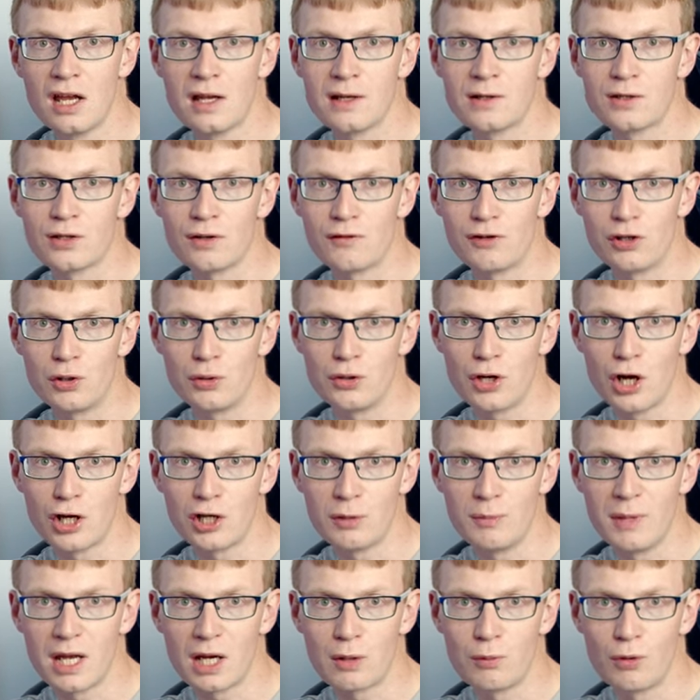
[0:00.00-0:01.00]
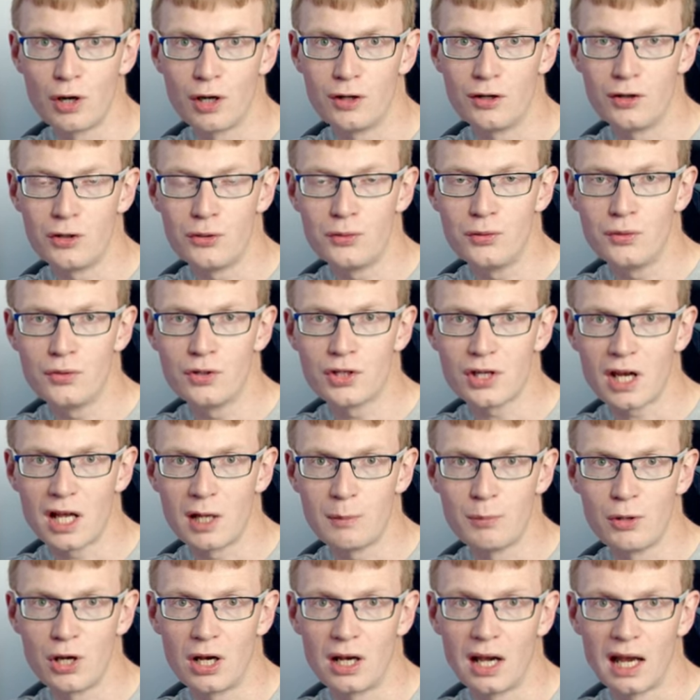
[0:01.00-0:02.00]
So if you don't know how to make one of those,
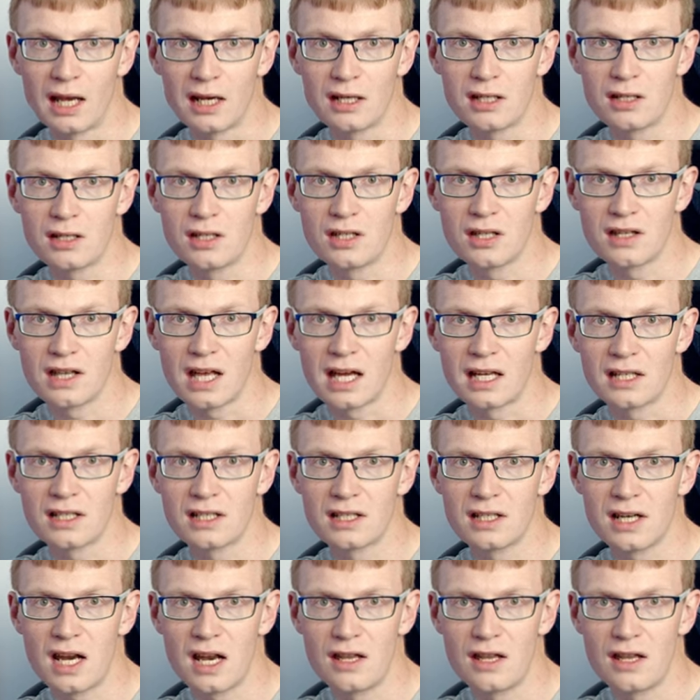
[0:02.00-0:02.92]
I'll put a link to that